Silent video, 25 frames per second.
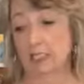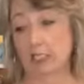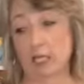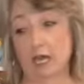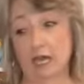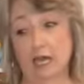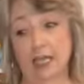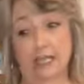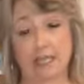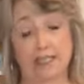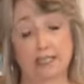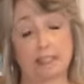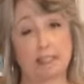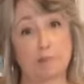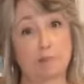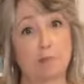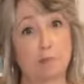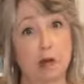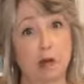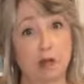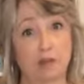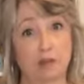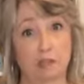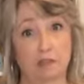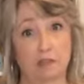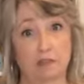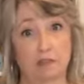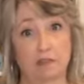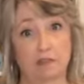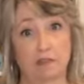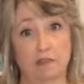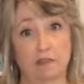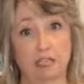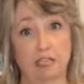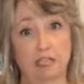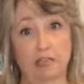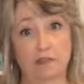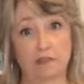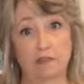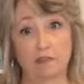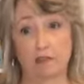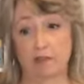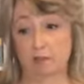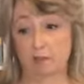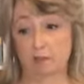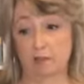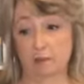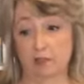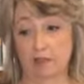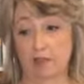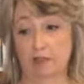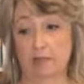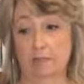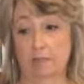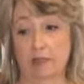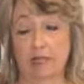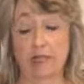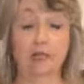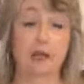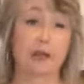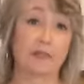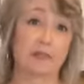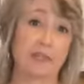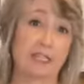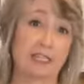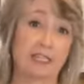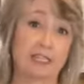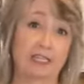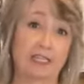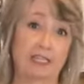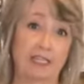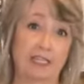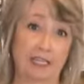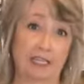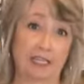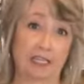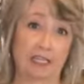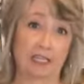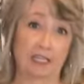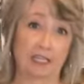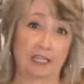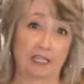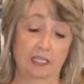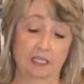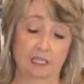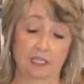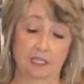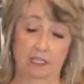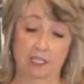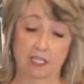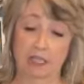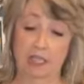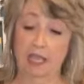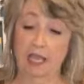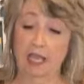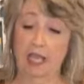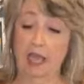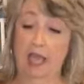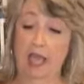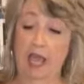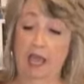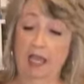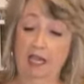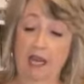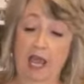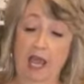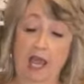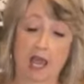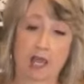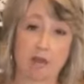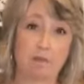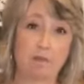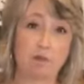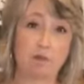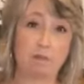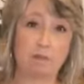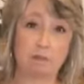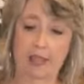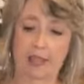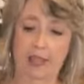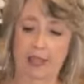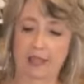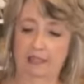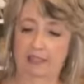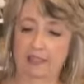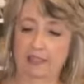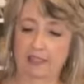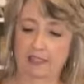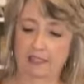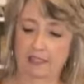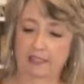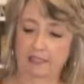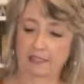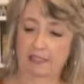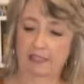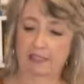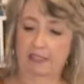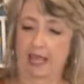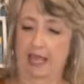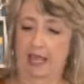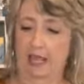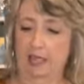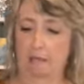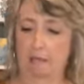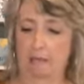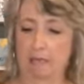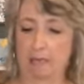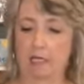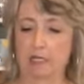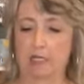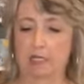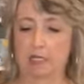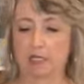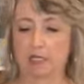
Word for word: cut it smaller, even with it being on the stick. And I would make the stem